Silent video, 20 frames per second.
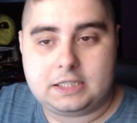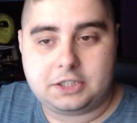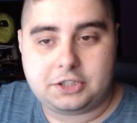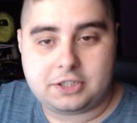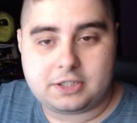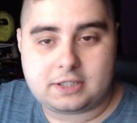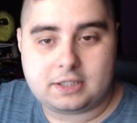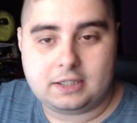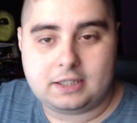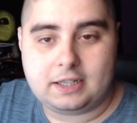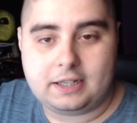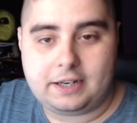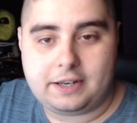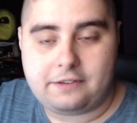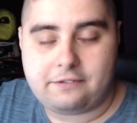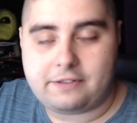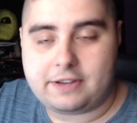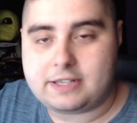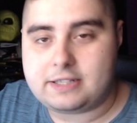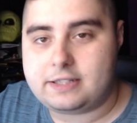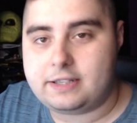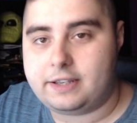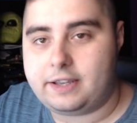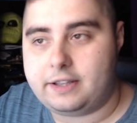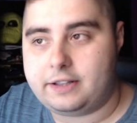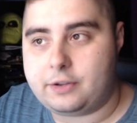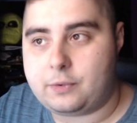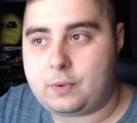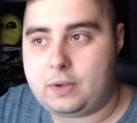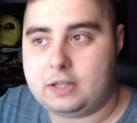She's still gonna
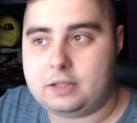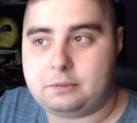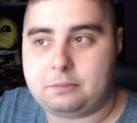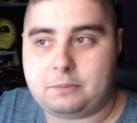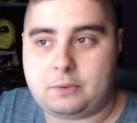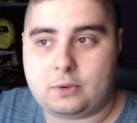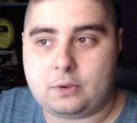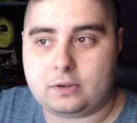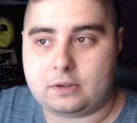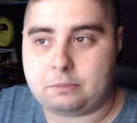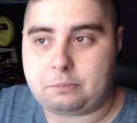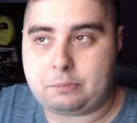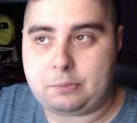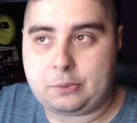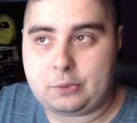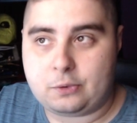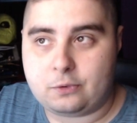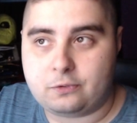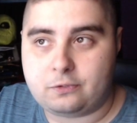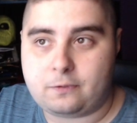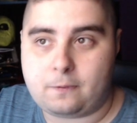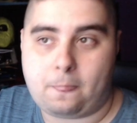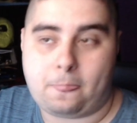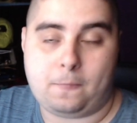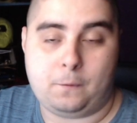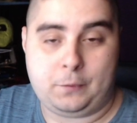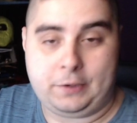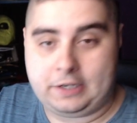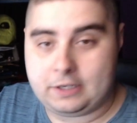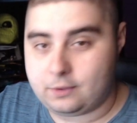investigate. They want more proof.
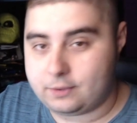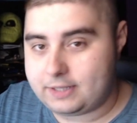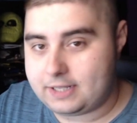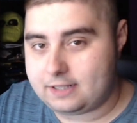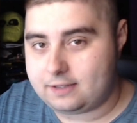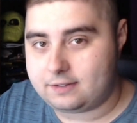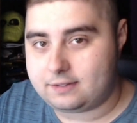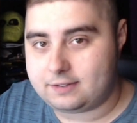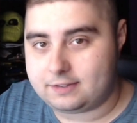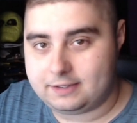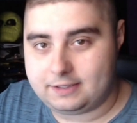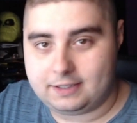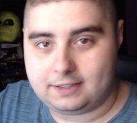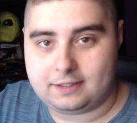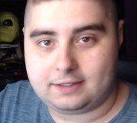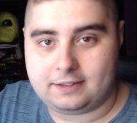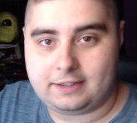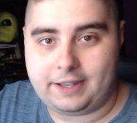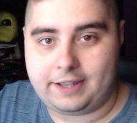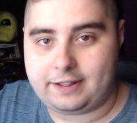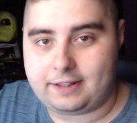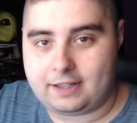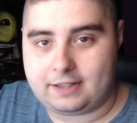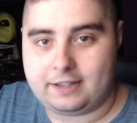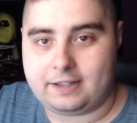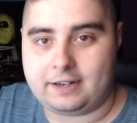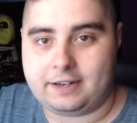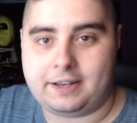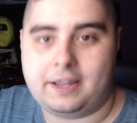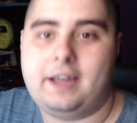We know that the data
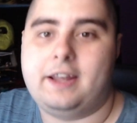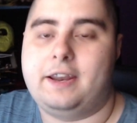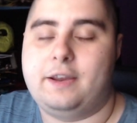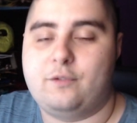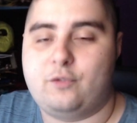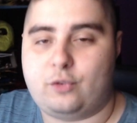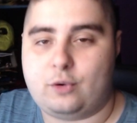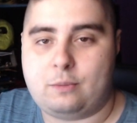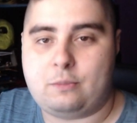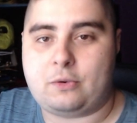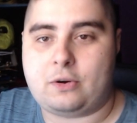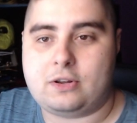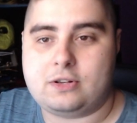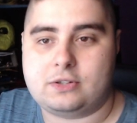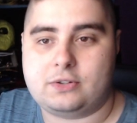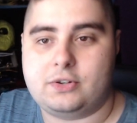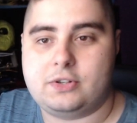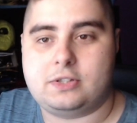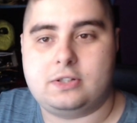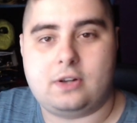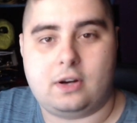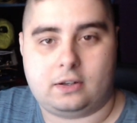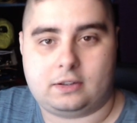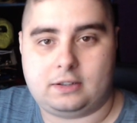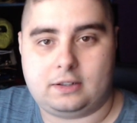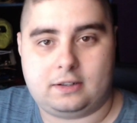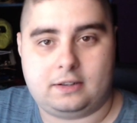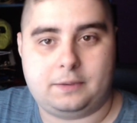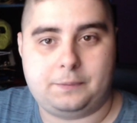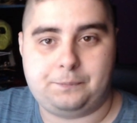they're getting from Roscoe is
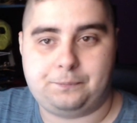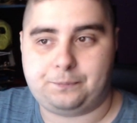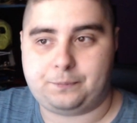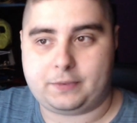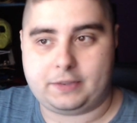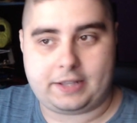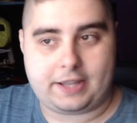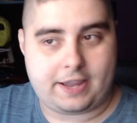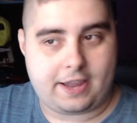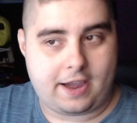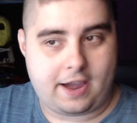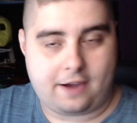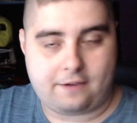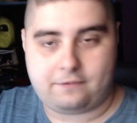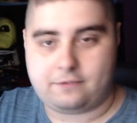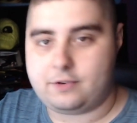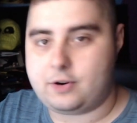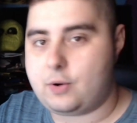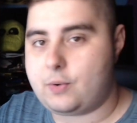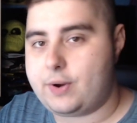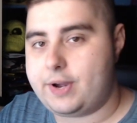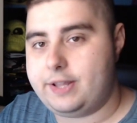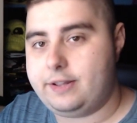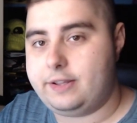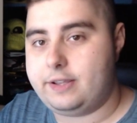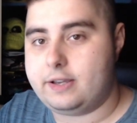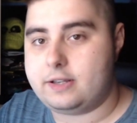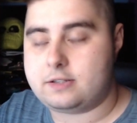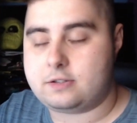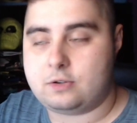doctored. They have no
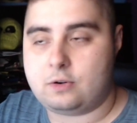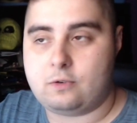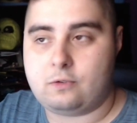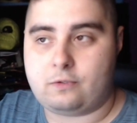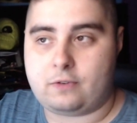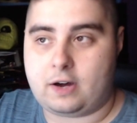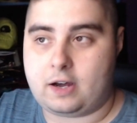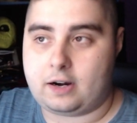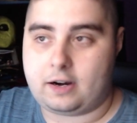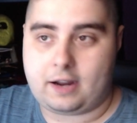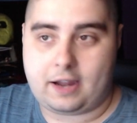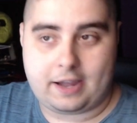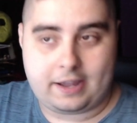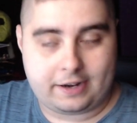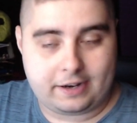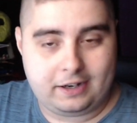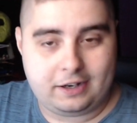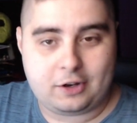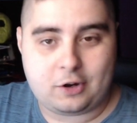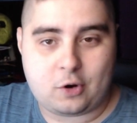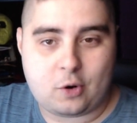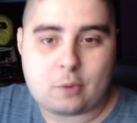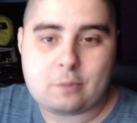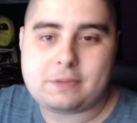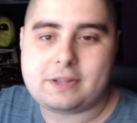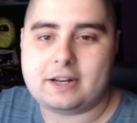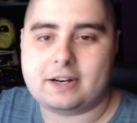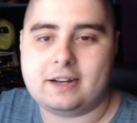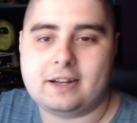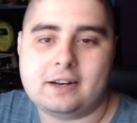idea so far. I really hope
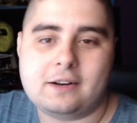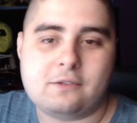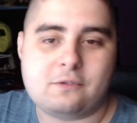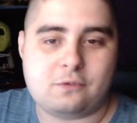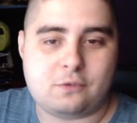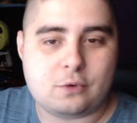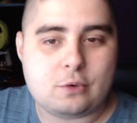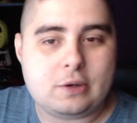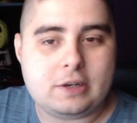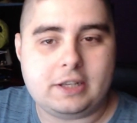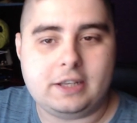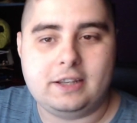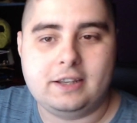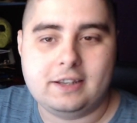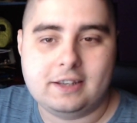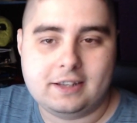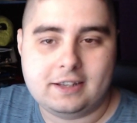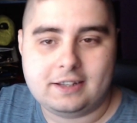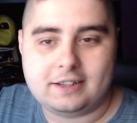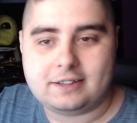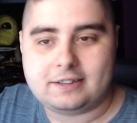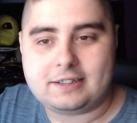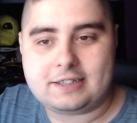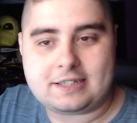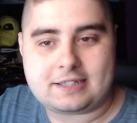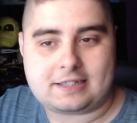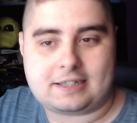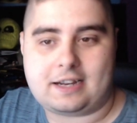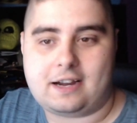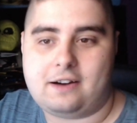they're gonna fully
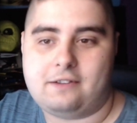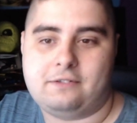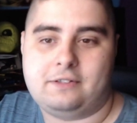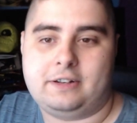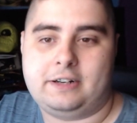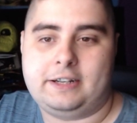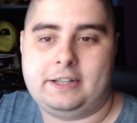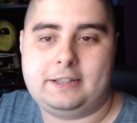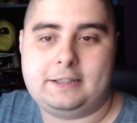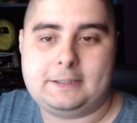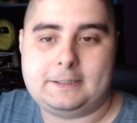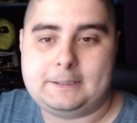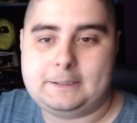discover it.